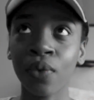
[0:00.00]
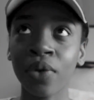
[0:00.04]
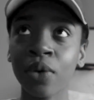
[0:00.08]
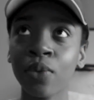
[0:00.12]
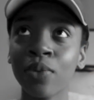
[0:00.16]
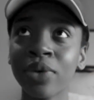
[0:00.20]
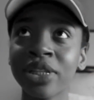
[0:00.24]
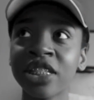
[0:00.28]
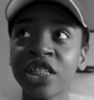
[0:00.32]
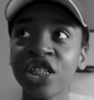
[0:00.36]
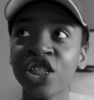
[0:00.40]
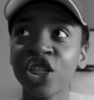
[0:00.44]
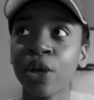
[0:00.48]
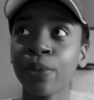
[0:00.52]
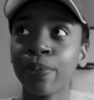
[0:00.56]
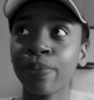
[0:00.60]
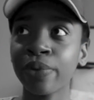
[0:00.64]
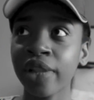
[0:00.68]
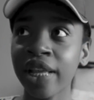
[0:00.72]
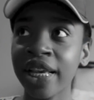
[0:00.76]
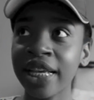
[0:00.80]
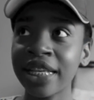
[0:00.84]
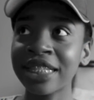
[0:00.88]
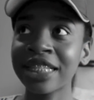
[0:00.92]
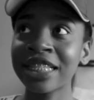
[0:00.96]
it wasn't your
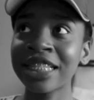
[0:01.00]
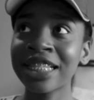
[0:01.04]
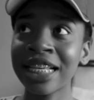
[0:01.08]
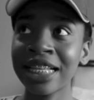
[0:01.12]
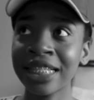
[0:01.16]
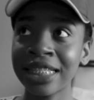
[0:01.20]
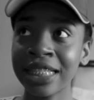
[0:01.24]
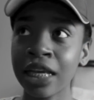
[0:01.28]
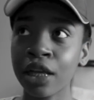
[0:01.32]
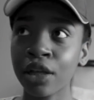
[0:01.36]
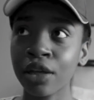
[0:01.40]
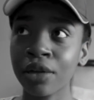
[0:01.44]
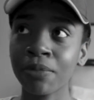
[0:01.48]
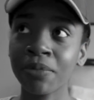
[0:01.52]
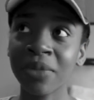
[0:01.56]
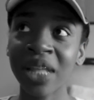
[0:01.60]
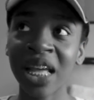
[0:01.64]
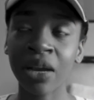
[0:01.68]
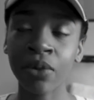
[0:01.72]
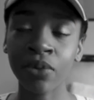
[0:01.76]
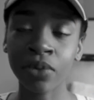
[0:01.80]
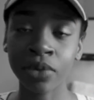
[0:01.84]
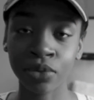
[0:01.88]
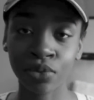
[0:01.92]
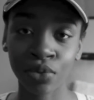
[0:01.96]
place to tell him that
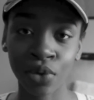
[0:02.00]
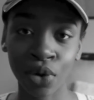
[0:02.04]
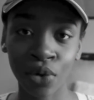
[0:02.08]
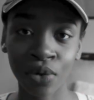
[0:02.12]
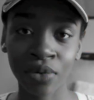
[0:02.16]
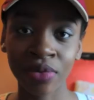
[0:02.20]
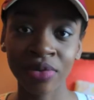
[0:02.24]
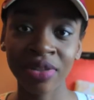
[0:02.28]
he was wrong.